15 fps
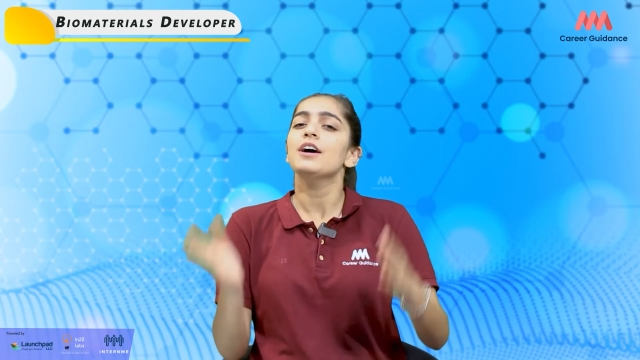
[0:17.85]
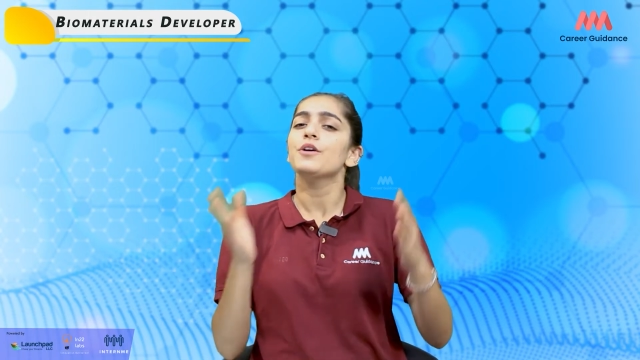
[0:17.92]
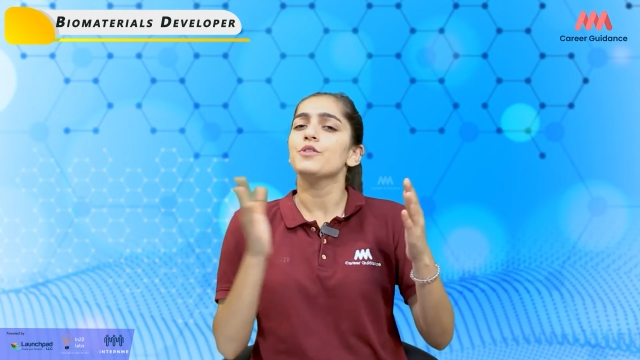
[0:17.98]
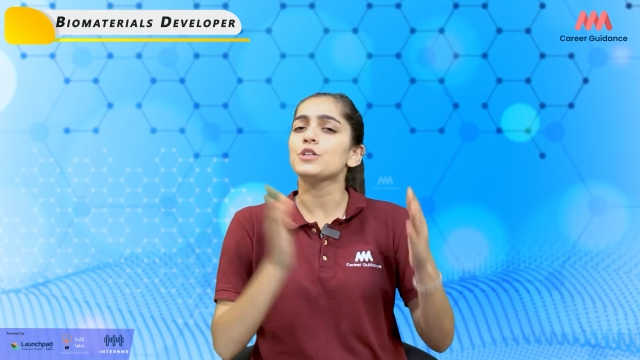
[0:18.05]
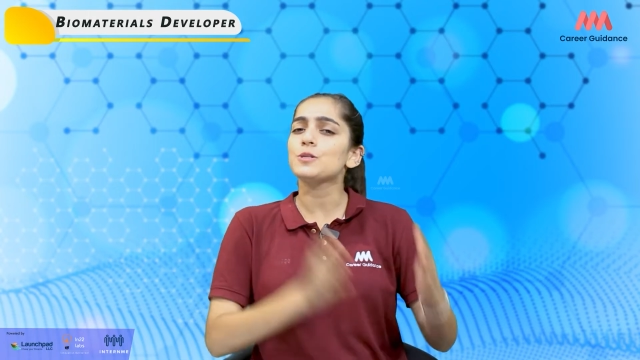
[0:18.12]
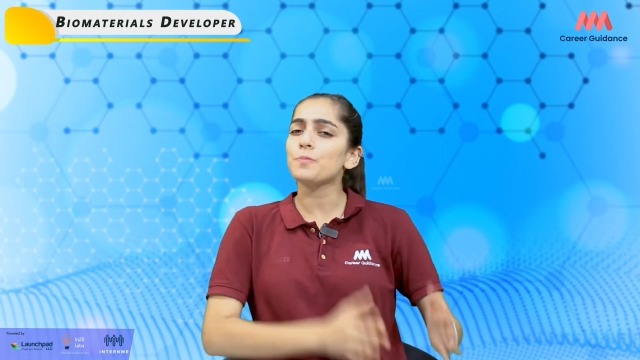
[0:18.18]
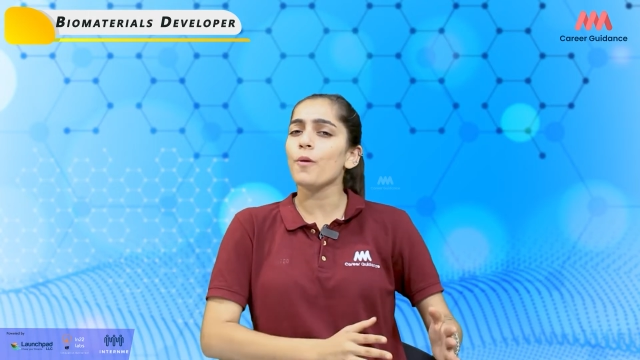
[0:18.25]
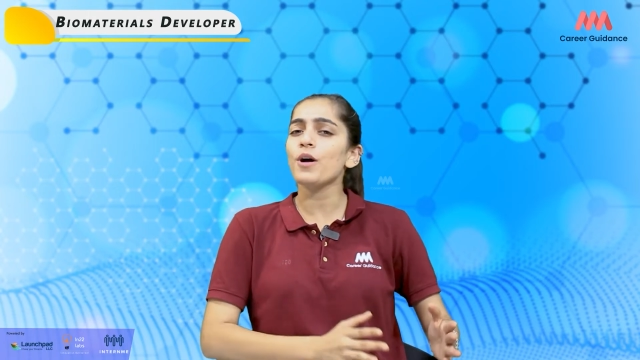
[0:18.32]

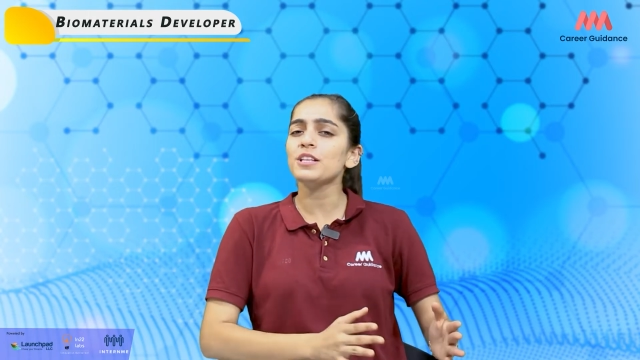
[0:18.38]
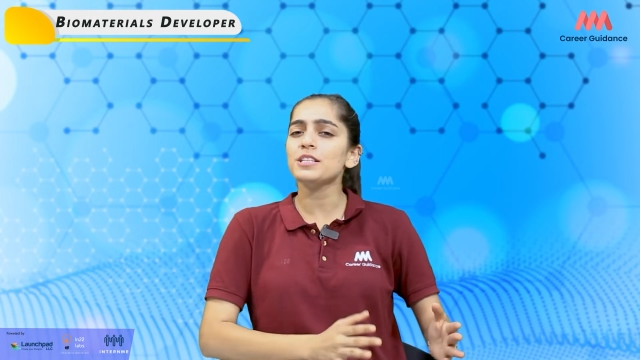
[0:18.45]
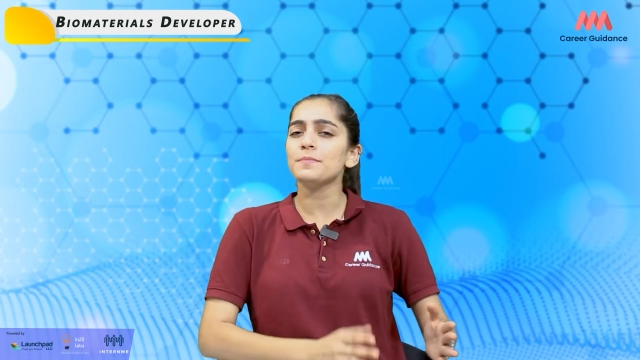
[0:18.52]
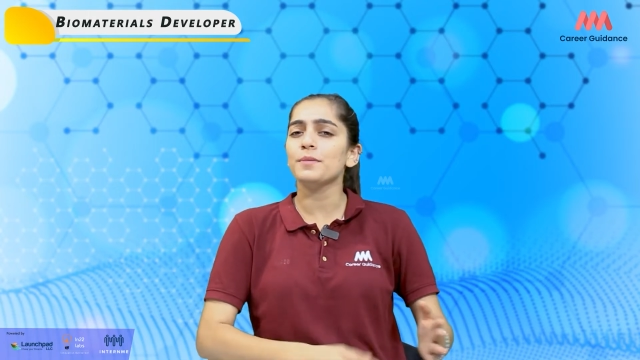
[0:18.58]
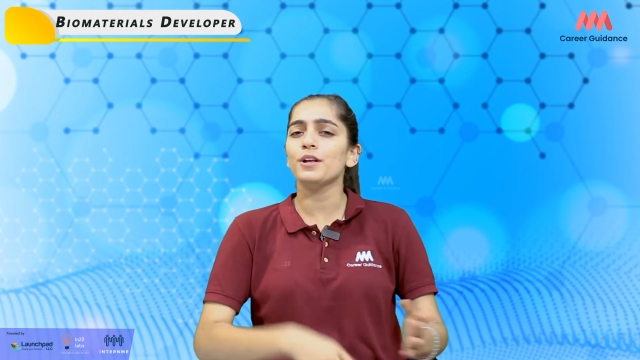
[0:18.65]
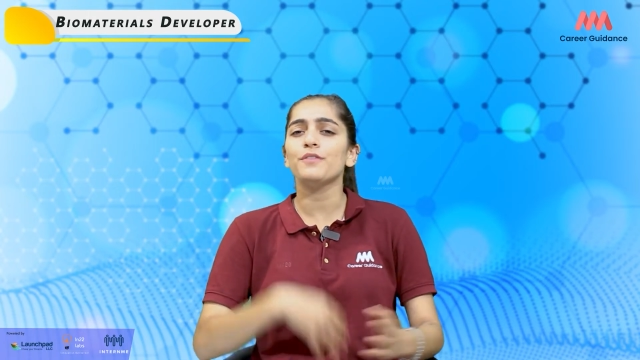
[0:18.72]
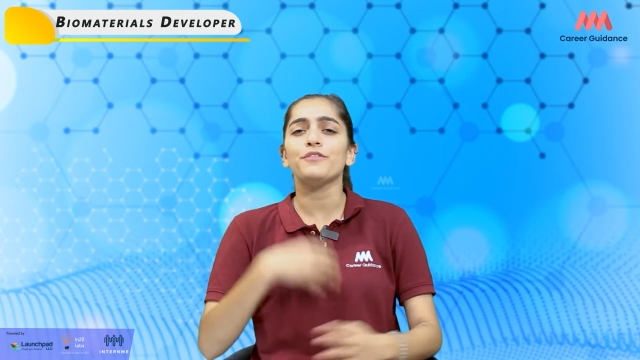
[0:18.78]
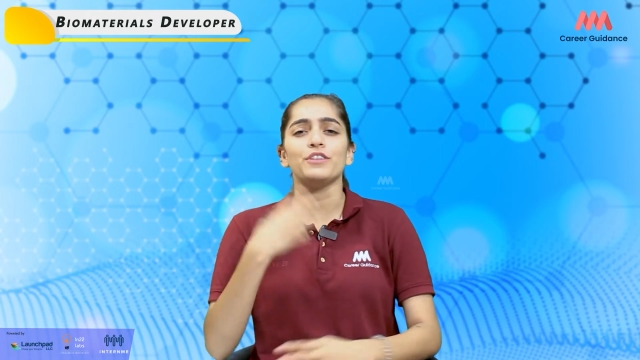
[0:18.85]

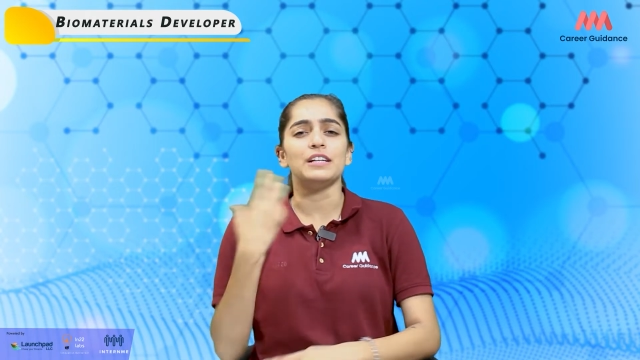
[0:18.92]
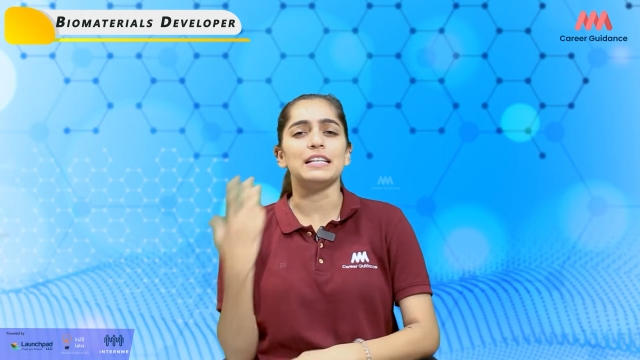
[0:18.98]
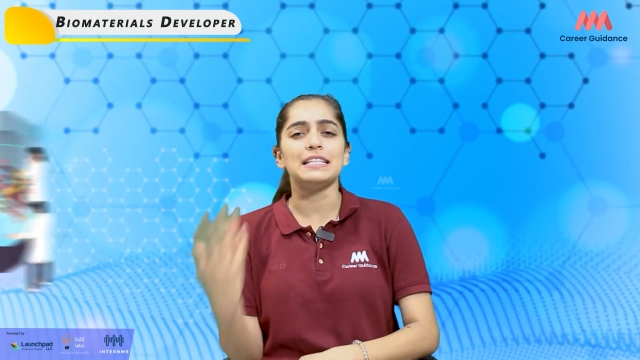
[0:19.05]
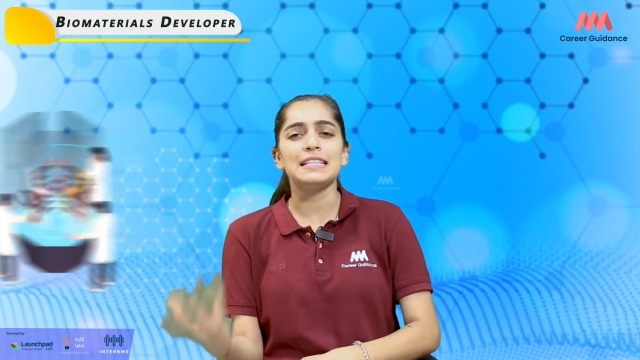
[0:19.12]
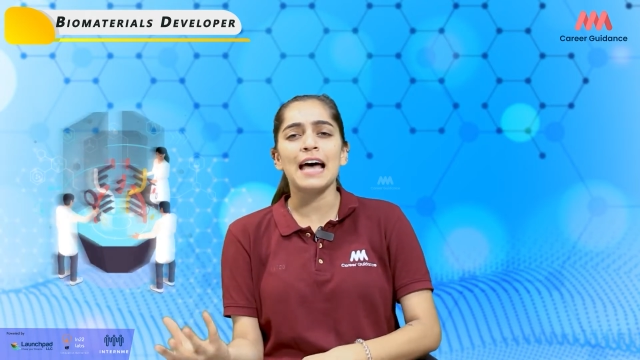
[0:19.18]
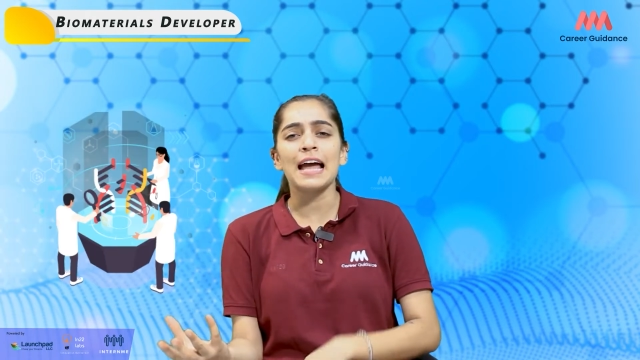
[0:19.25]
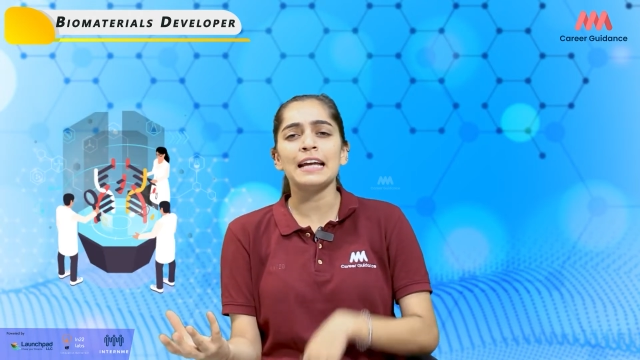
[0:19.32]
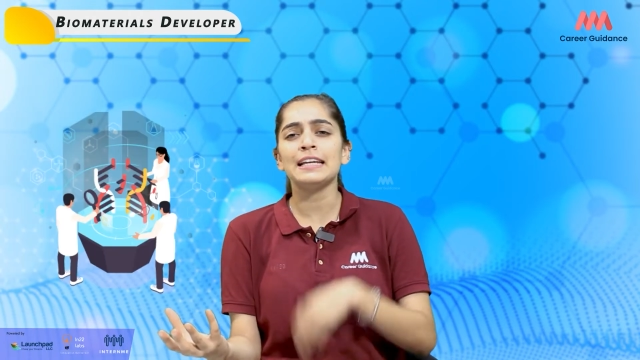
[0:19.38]
responsible for
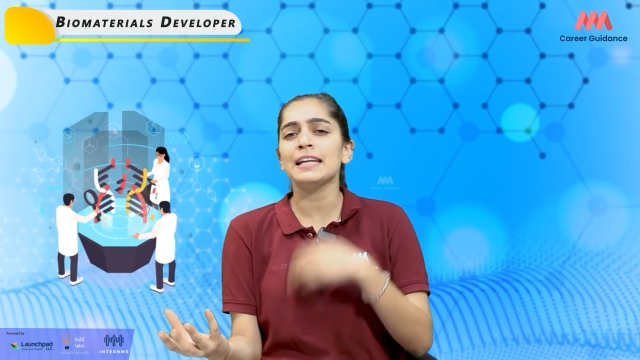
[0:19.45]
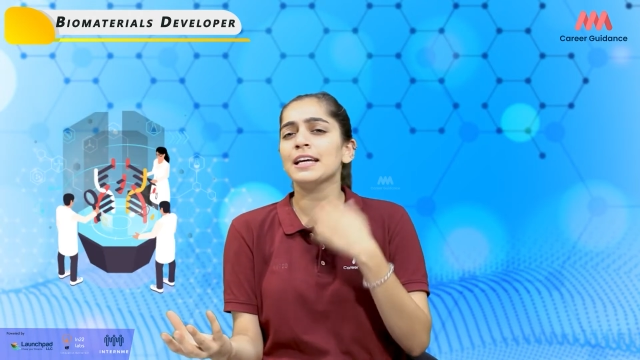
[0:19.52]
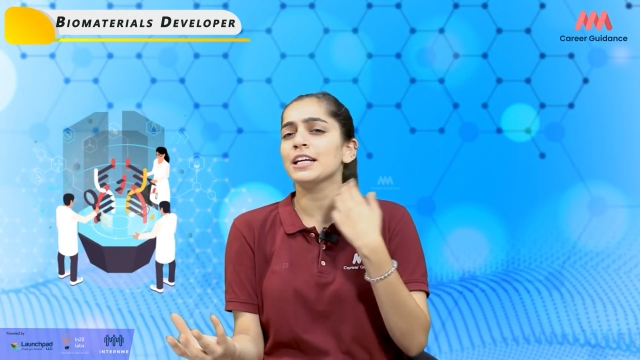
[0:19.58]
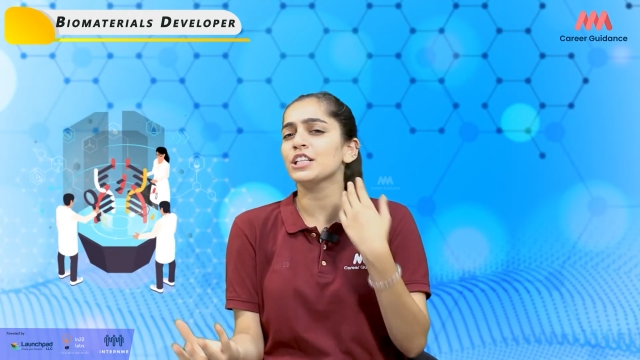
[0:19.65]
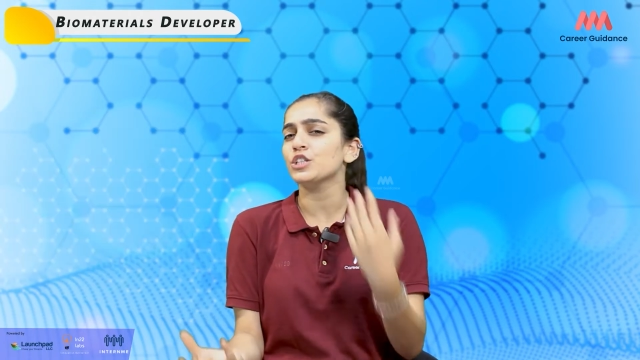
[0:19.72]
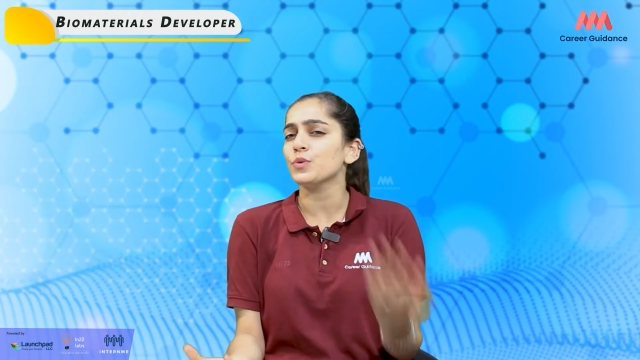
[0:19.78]
designing,